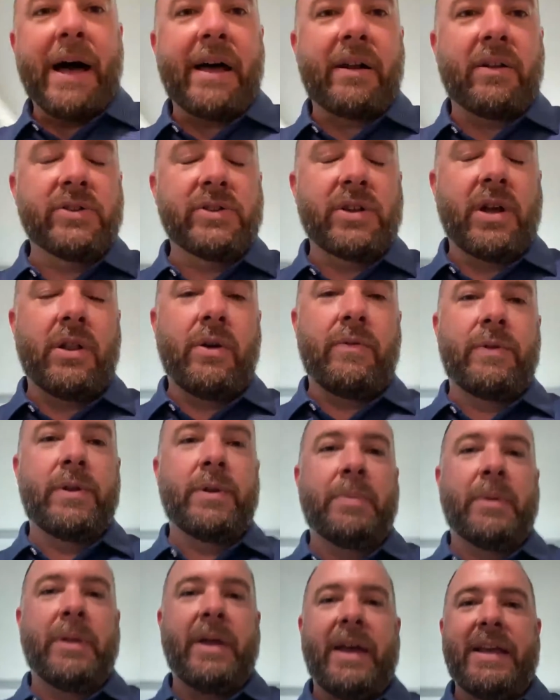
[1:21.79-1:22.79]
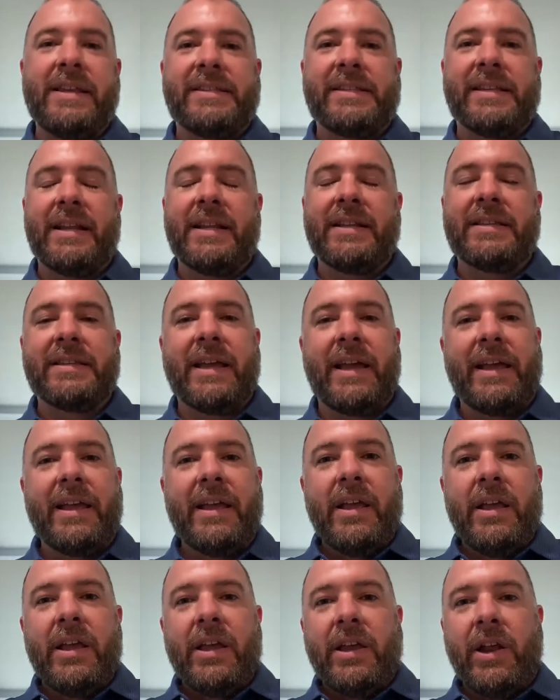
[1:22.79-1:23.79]
bottles all over the place, and it's like,
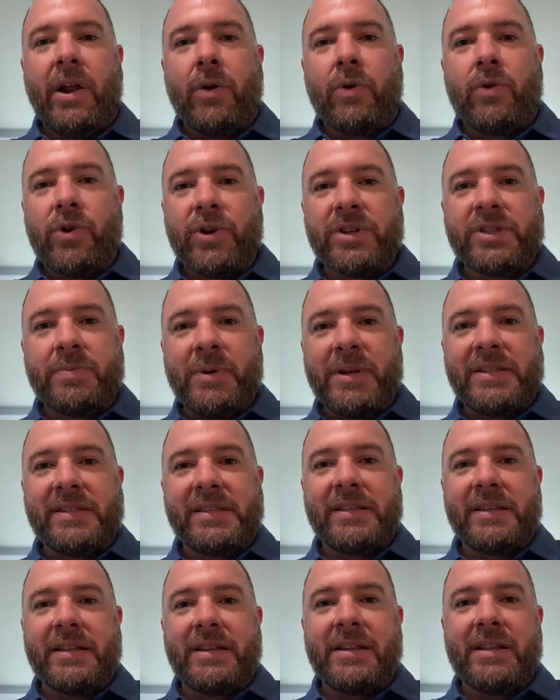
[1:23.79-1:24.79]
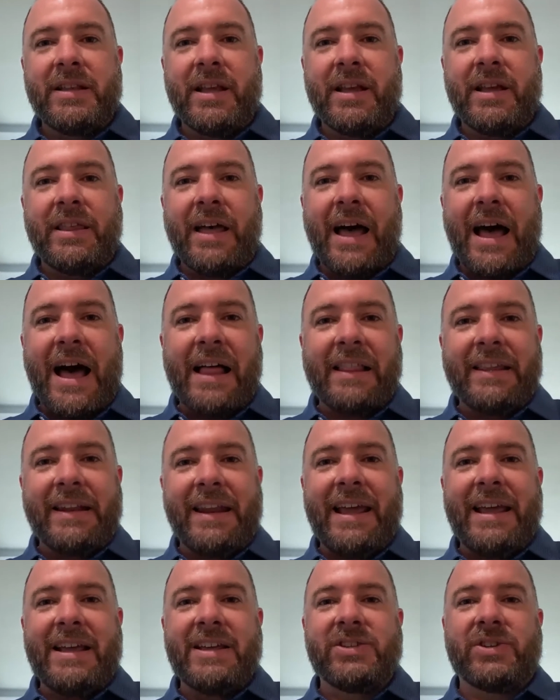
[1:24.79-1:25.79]
you know, Christmas, the
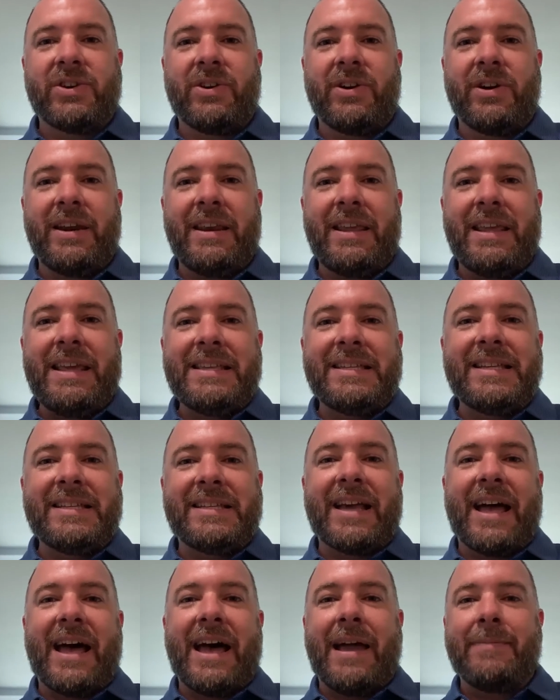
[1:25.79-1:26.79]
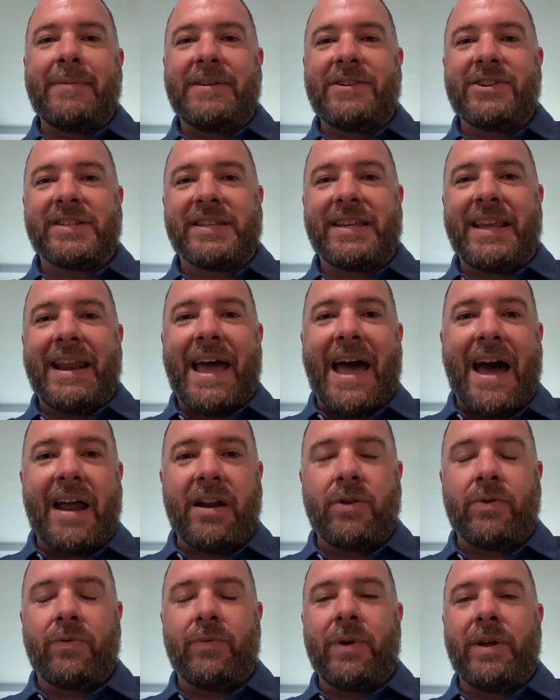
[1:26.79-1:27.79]
holidays are an easy time to just get out
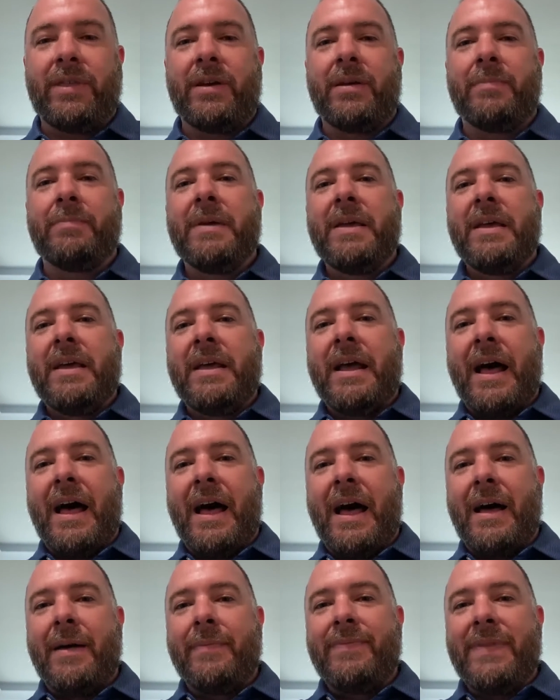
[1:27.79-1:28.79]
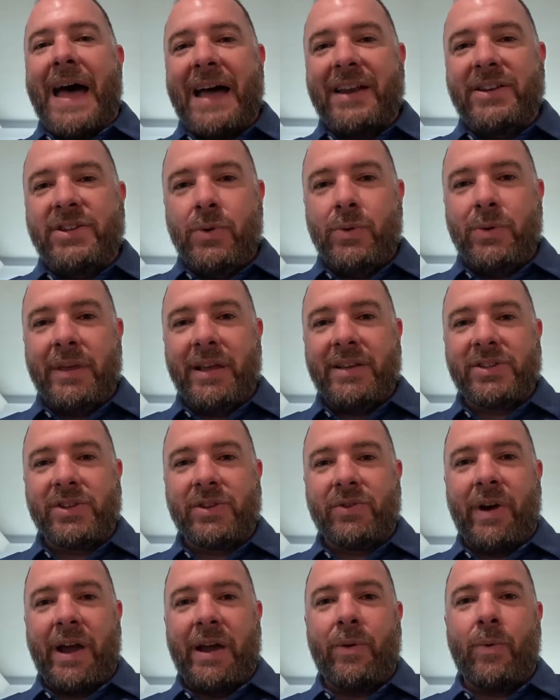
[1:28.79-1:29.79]
of your rhythm, not do things
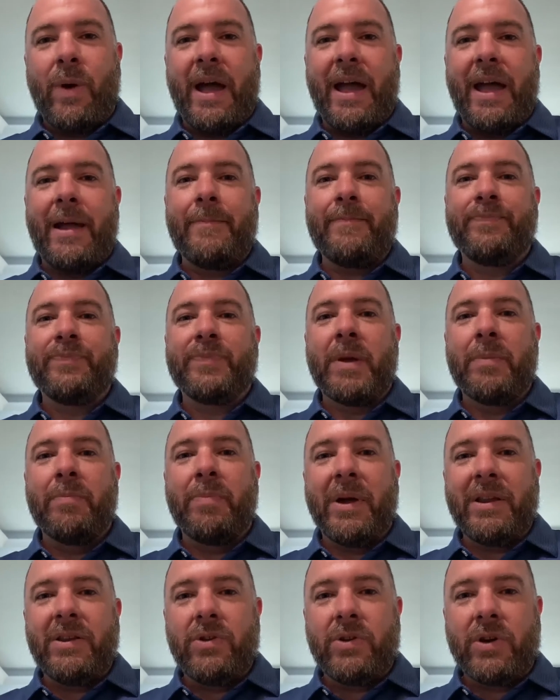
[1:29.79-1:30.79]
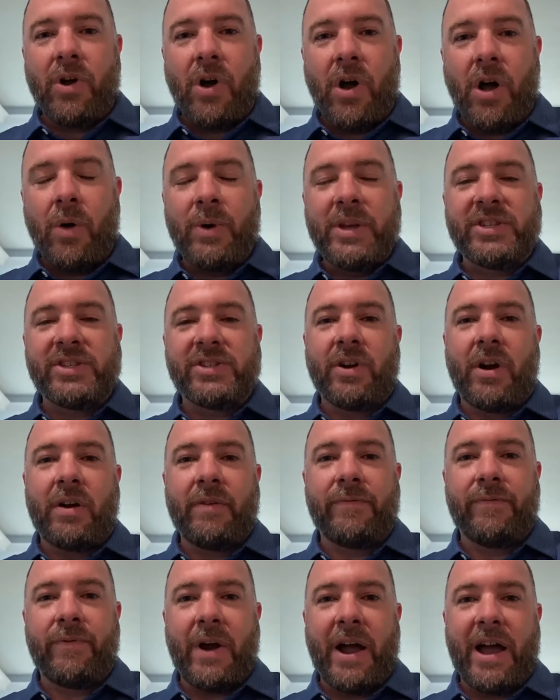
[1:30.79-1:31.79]
the right way, but you can always
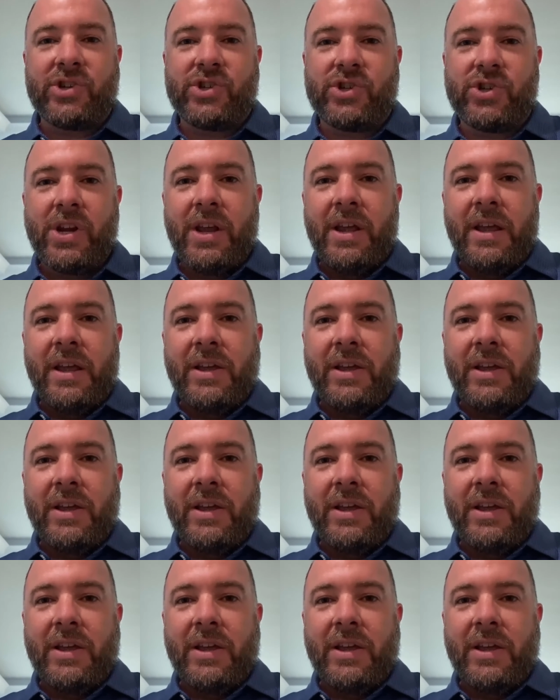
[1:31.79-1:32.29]
start fresh.